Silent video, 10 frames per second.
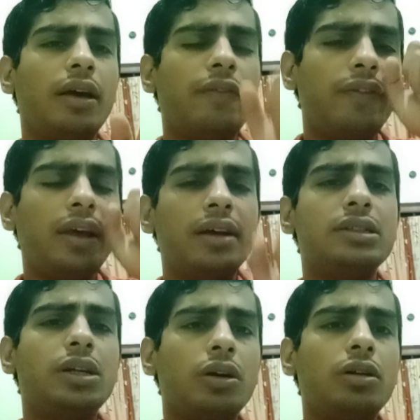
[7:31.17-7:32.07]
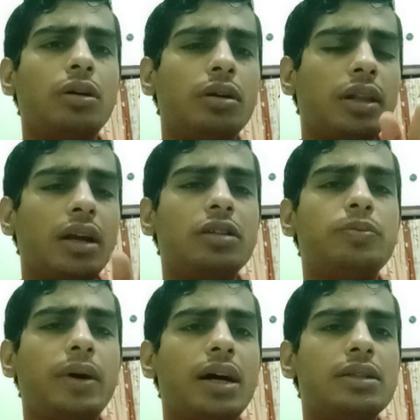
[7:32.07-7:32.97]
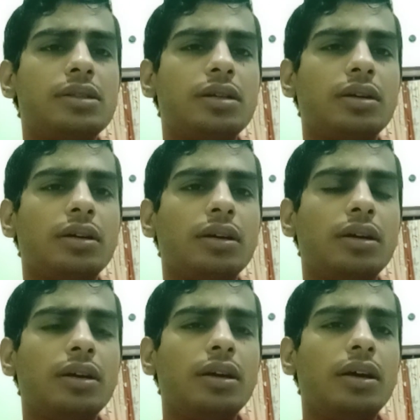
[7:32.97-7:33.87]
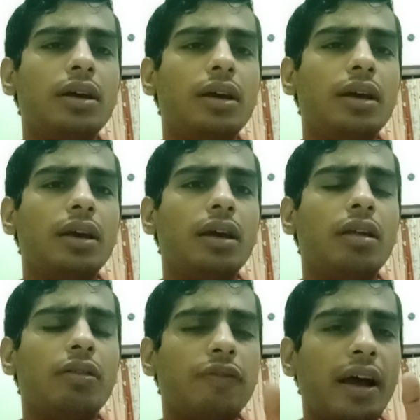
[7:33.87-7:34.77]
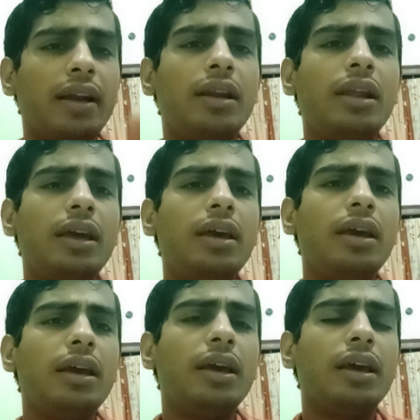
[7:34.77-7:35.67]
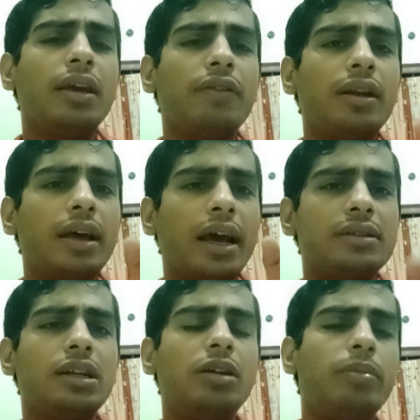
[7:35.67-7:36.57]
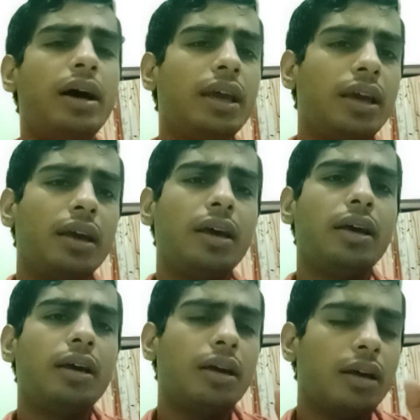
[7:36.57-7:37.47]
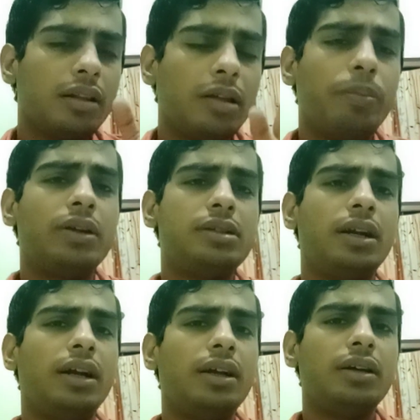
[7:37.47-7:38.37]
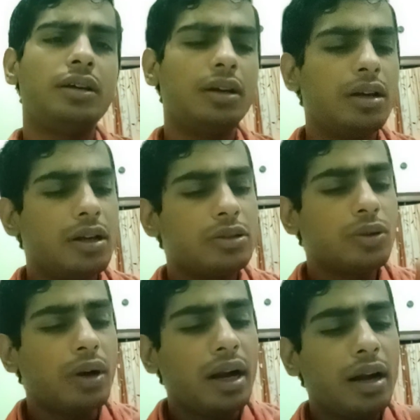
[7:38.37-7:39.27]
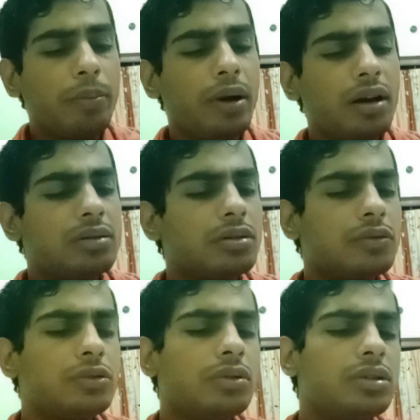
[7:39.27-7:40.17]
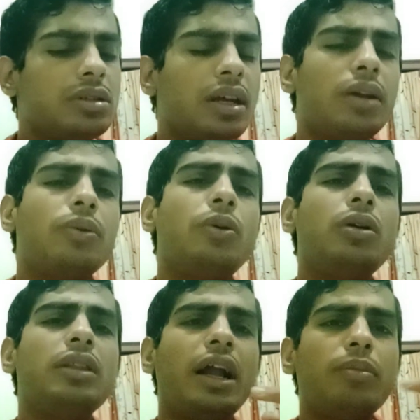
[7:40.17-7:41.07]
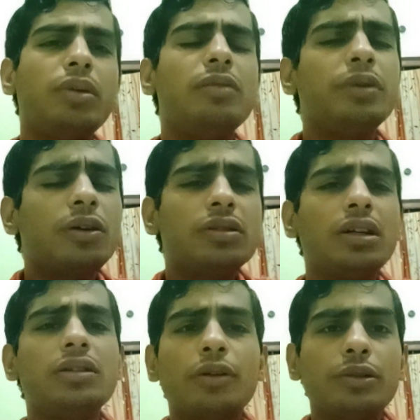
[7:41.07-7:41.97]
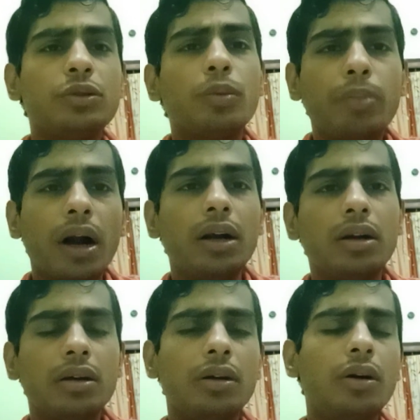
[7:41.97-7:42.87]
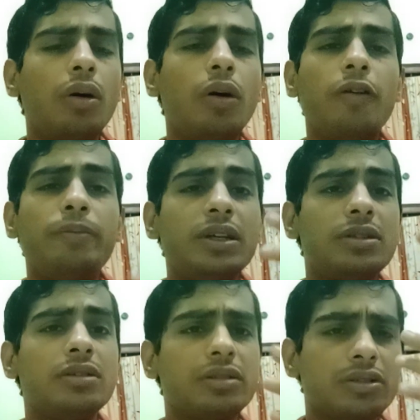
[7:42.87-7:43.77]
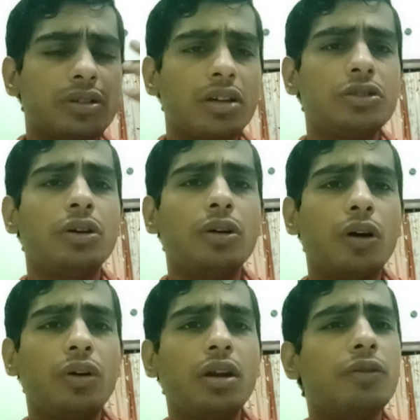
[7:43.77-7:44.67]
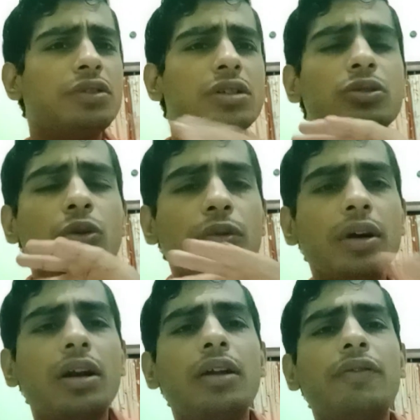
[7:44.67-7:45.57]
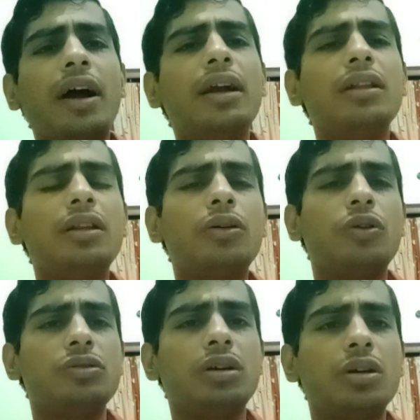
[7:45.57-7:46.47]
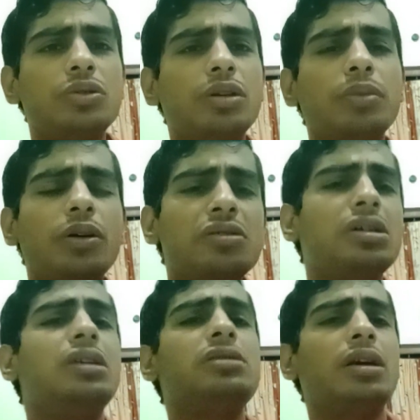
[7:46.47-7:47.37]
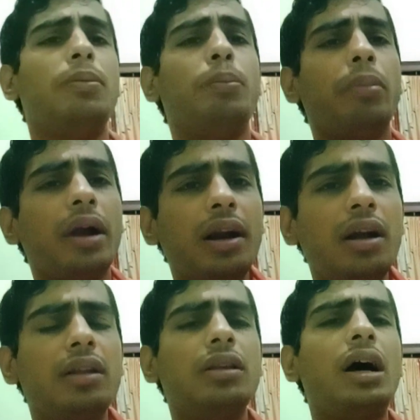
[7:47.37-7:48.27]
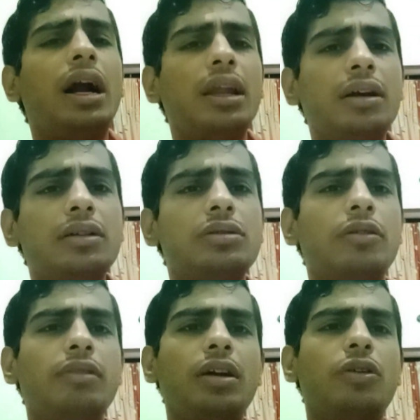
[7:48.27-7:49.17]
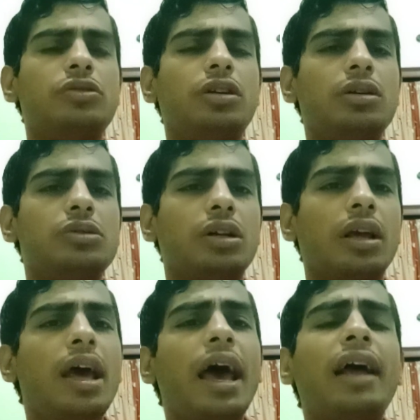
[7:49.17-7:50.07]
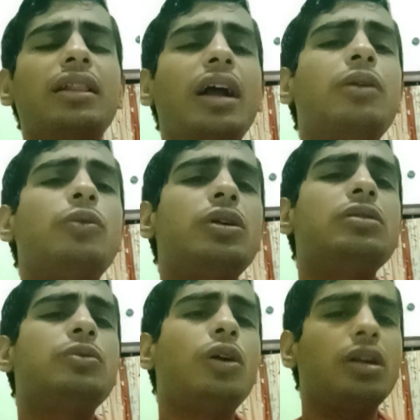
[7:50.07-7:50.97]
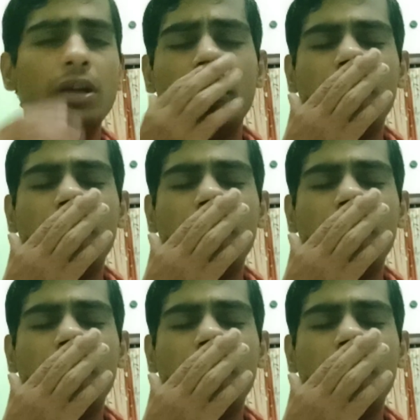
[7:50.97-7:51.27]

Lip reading: Every executive order that is passed is finally given accent by the president. So independence of judiciary and court, that means, because it is also a part of basis structure doctrine which is nowhere defined in the constitution, because it is embedded in the articles of the constitution, and that was what